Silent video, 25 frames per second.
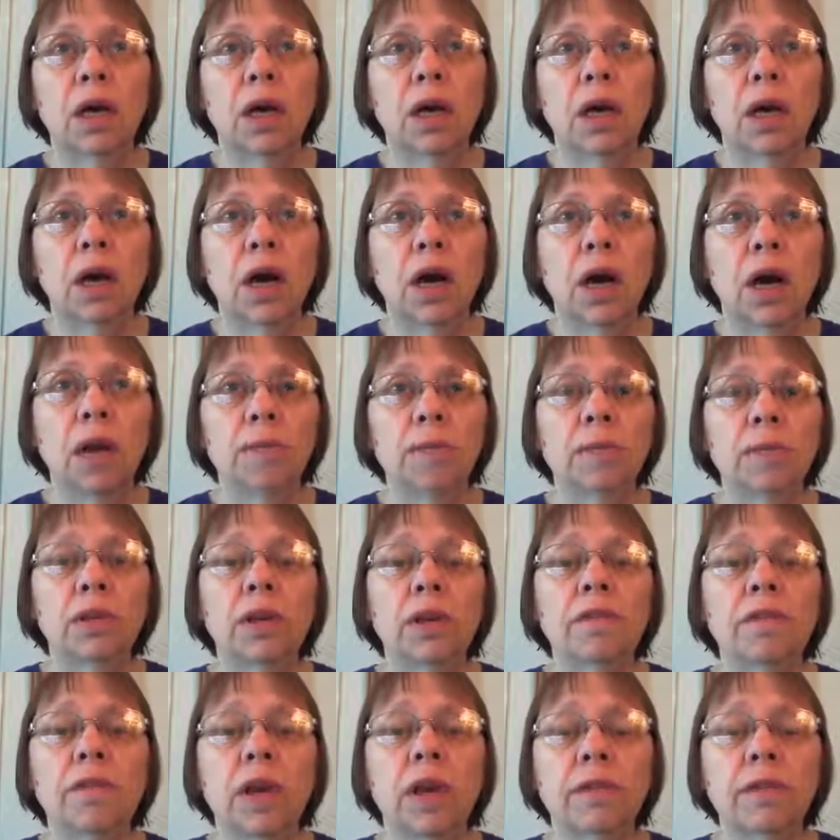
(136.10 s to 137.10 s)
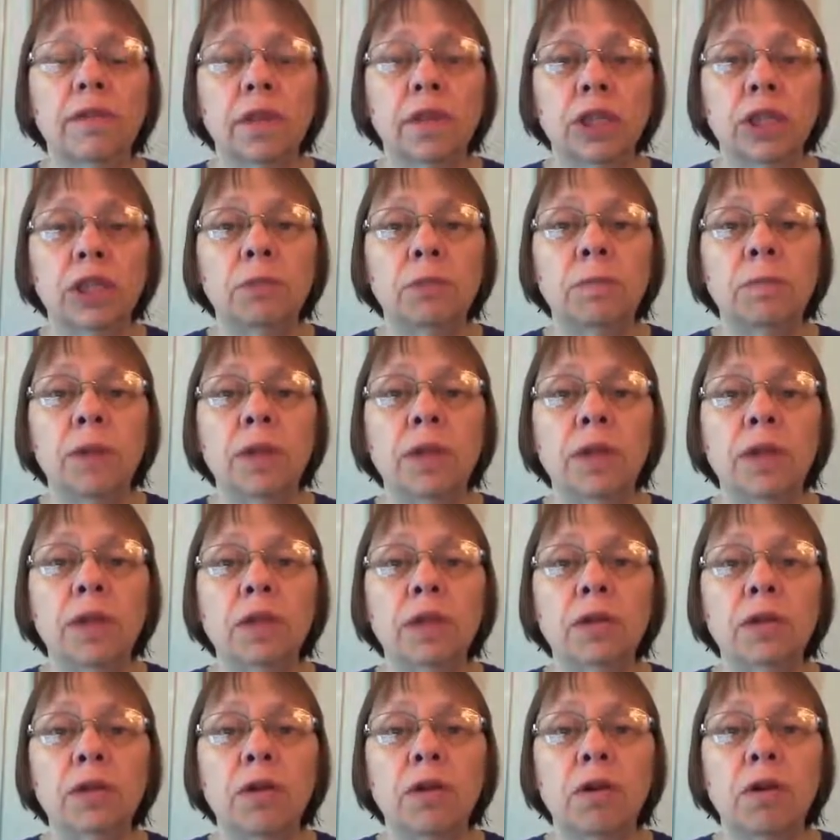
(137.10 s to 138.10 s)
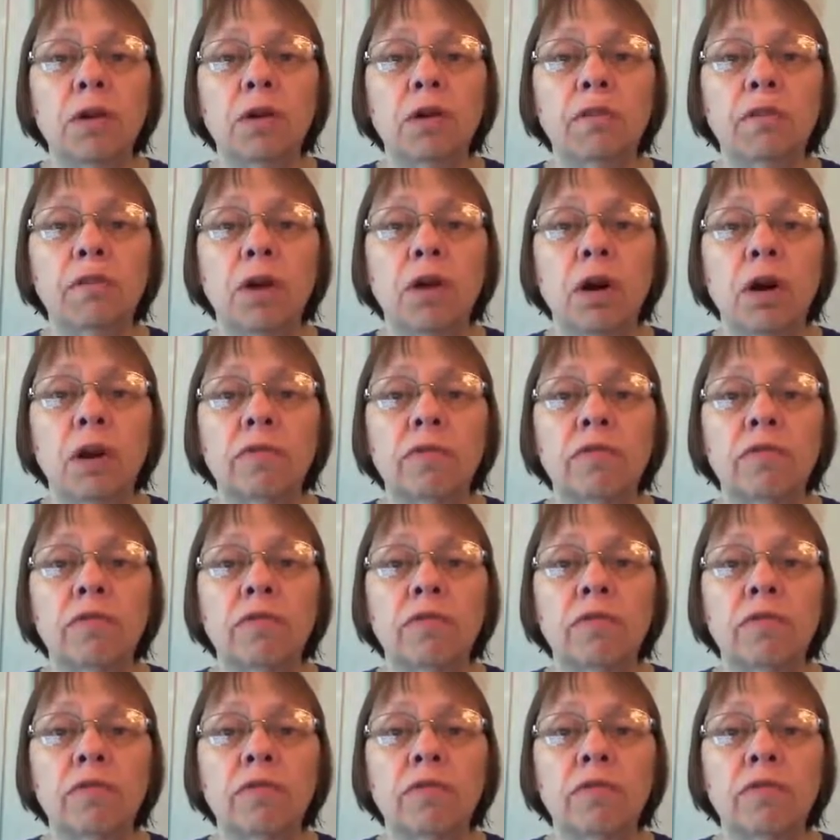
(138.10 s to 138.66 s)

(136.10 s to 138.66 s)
I believe I've experienced the heart of God